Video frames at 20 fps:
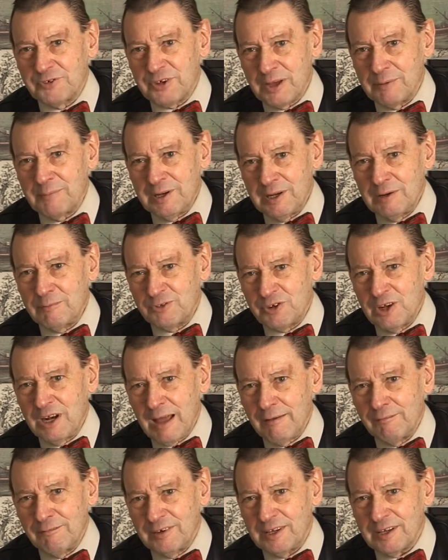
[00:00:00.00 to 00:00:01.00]
So, I mean, it was a
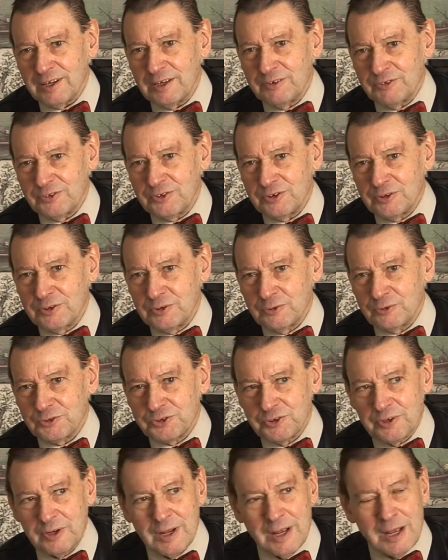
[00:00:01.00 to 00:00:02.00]
lovely
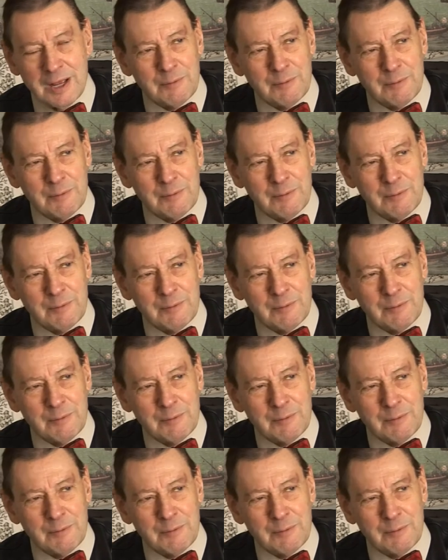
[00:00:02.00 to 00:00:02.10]
institution.